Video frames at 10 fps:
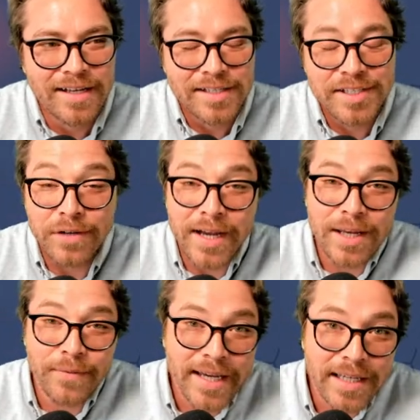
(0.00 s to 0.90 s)
So,
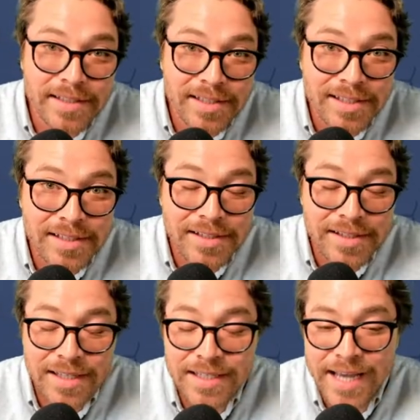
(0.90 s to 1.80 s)
anyways,
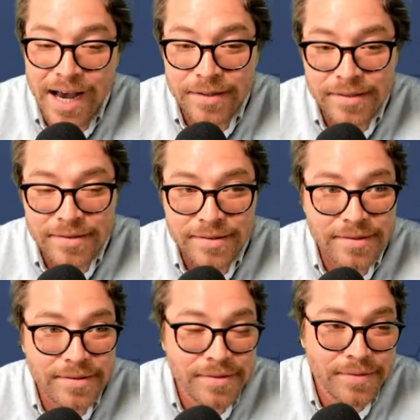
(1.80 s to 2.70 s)
the
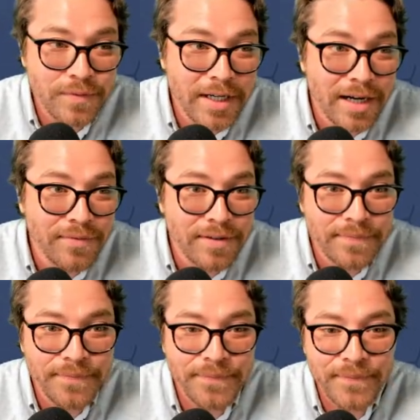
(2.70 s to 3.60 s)
doubters, whatever
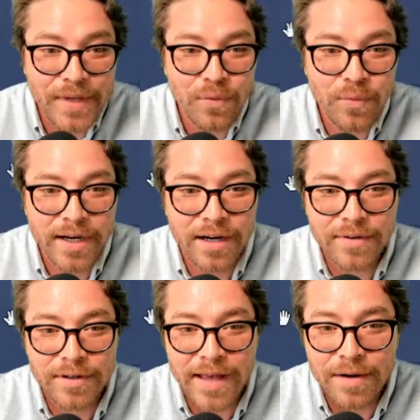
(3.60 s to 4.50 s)

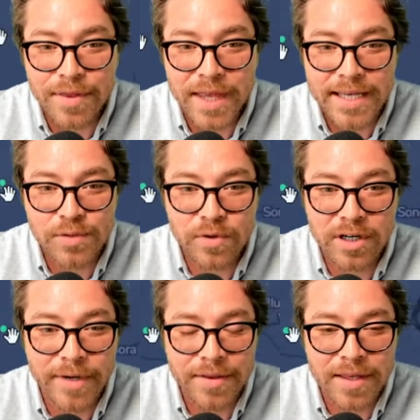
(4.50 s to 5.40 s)
whatever. I don't think he's
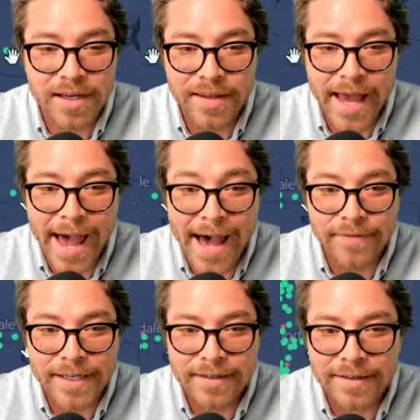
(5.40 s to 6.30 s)
worried about the, the
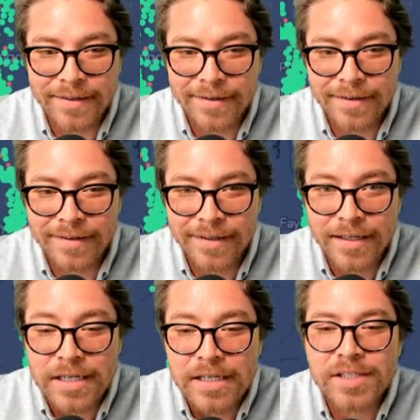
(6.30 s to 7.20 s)
halving.
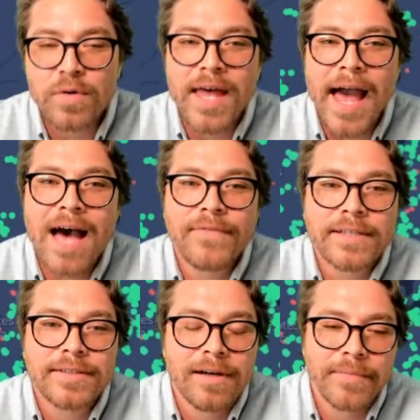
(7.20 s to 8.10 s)
So the
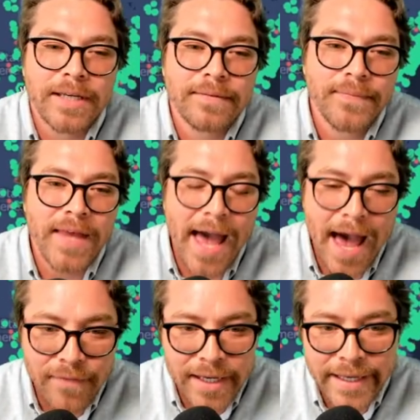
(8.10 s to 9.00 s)
halving's coming. The
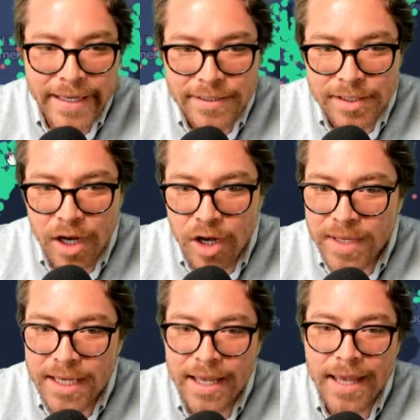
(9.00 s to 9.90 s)
halving is
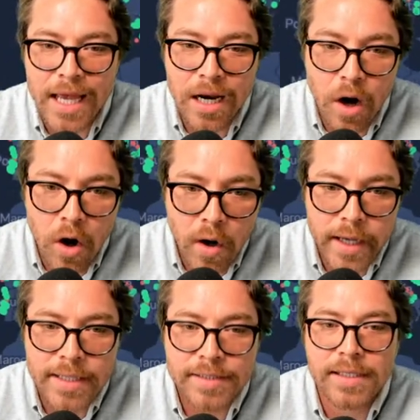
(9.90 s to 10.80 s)
coming in
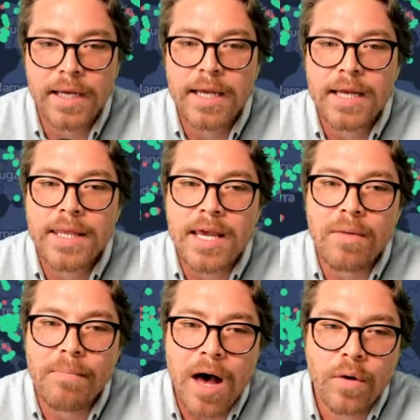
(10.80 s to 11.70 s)
August. The
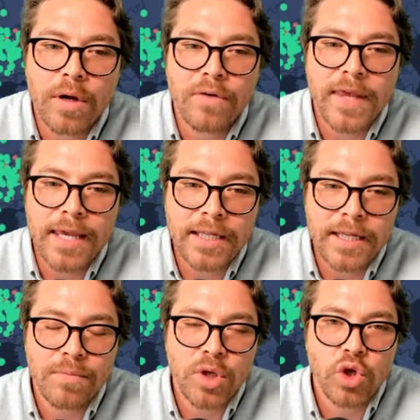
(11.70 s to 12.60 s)
amount of
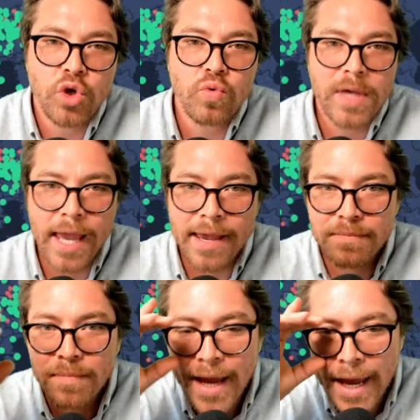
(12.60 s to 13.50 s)
helium you
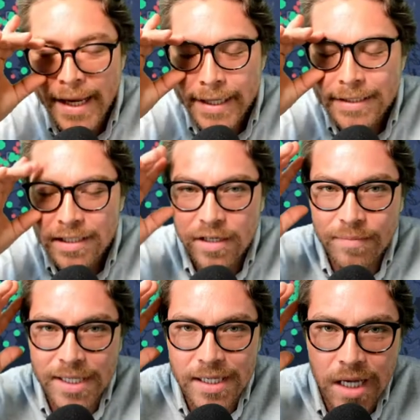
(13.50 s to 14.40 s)
can make is going to
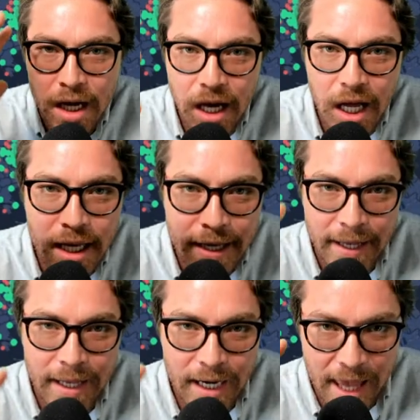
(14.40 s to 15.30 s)
be cut
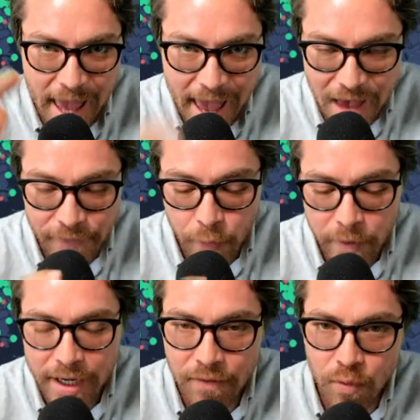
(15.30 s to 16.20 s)
in half. I
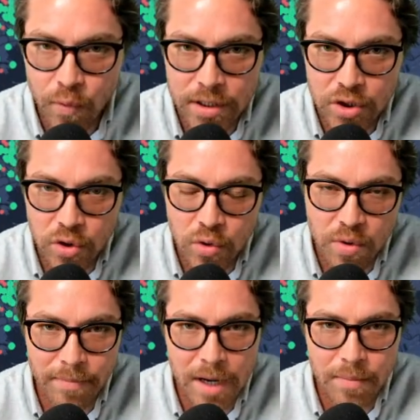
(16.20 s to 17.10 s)
want everyone to
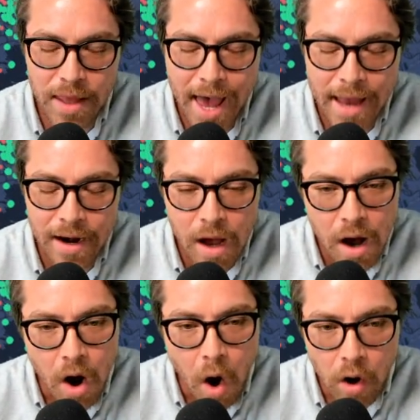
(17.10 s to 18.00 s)
remember that.
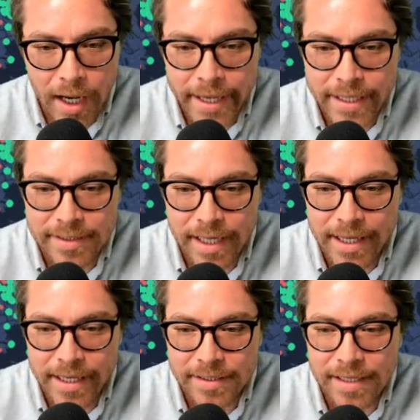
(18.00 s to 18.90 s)
All I can
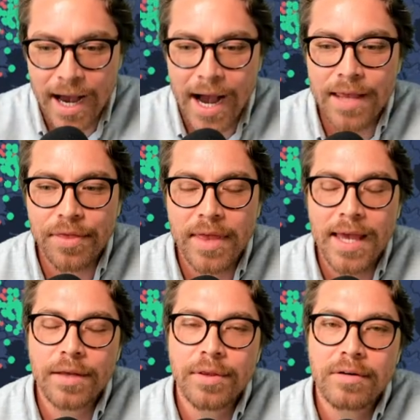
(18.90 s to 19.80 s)
say is I
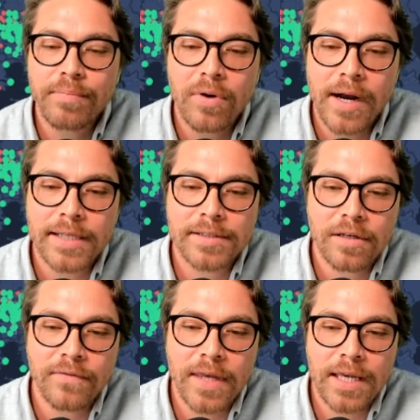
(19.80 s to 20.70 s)
think the price
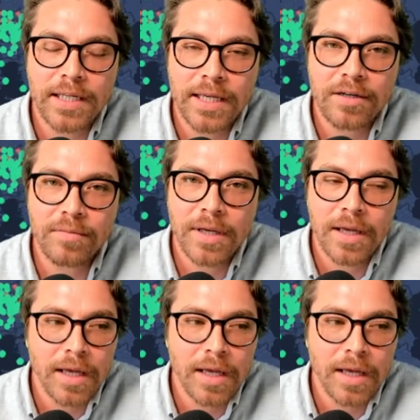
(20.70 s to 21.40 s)
of helium